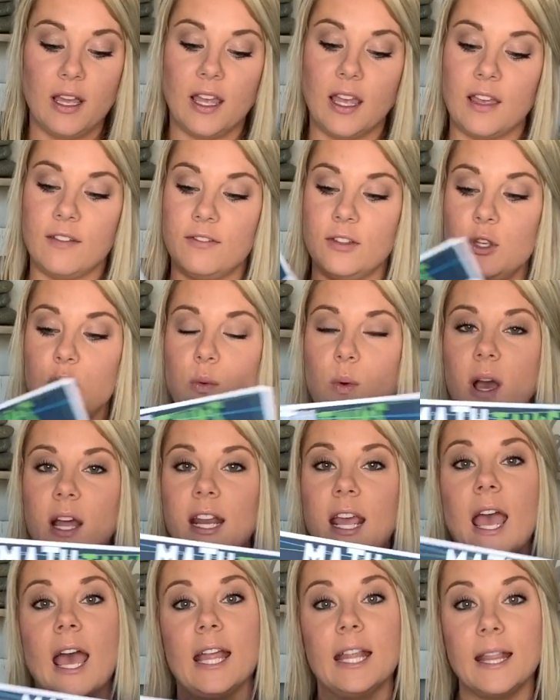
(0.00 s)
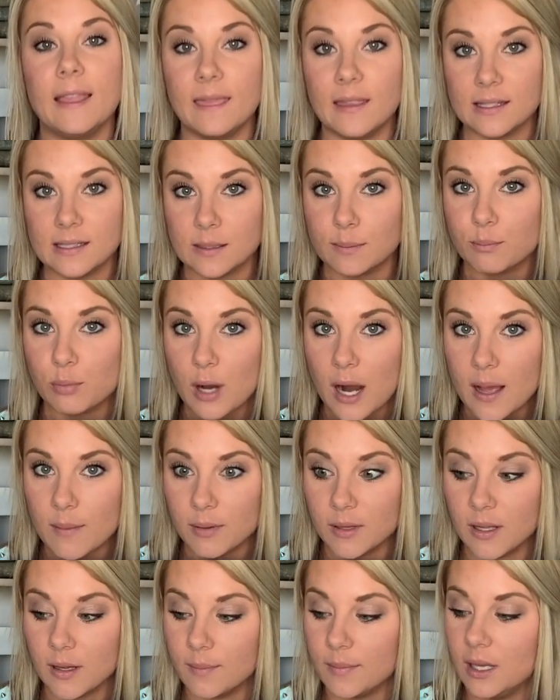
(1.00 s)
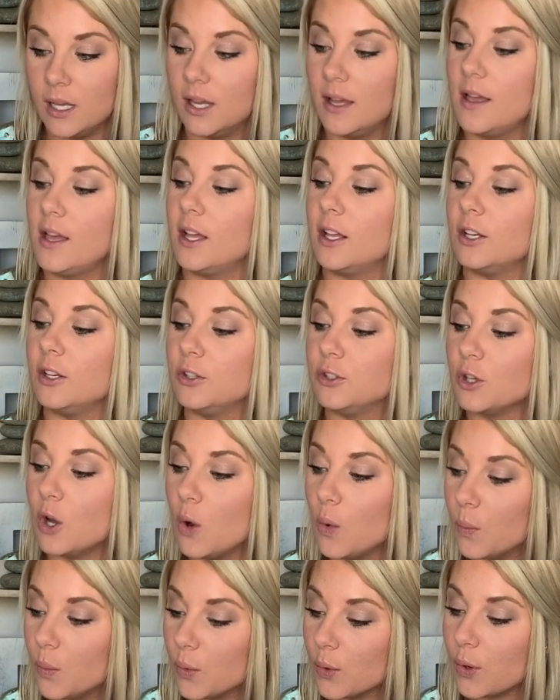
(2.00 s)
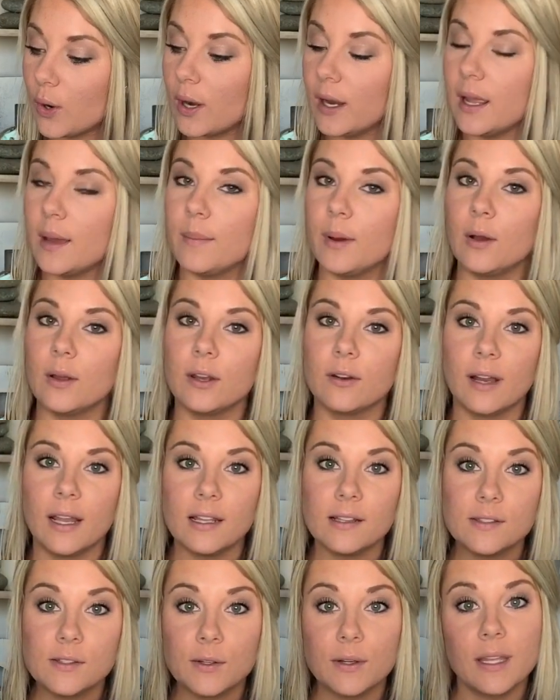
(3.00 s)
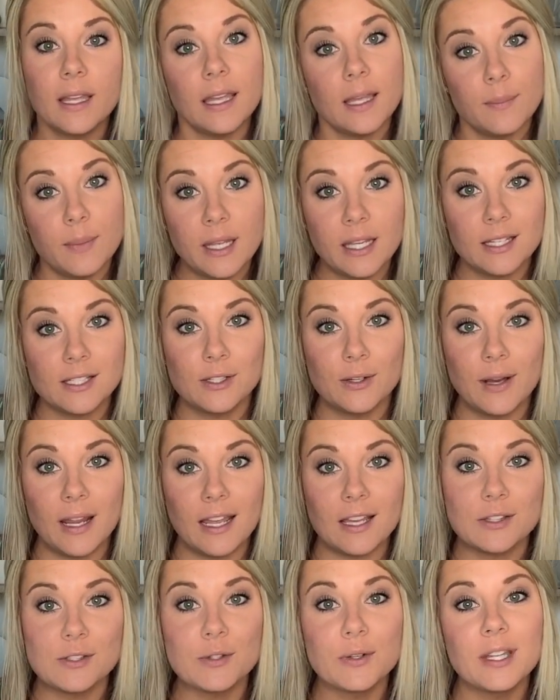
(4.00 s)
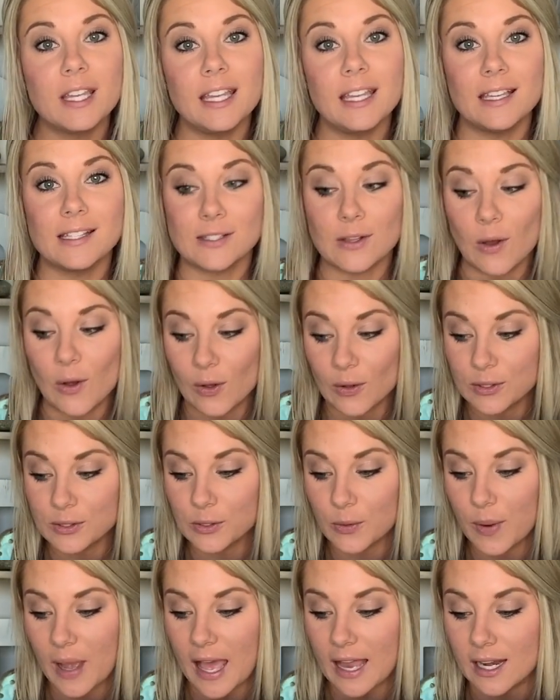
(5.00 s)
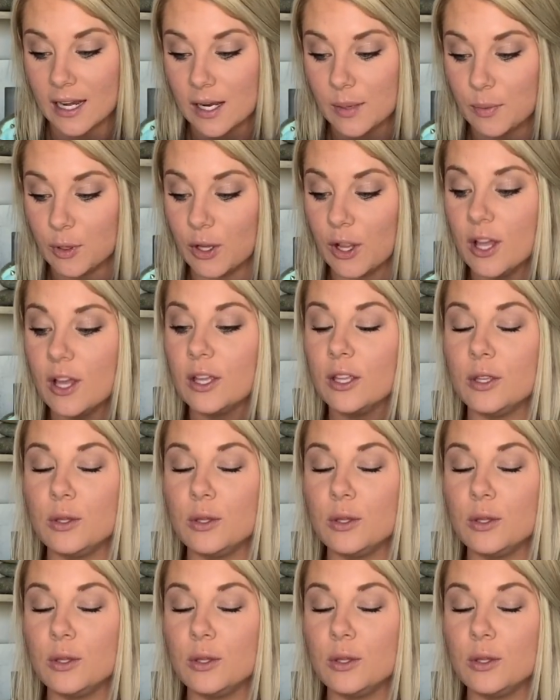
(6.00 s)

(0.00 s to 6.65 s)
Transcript: If you want to edit this problem, don't worry about your answer key, because your answer key is also editable.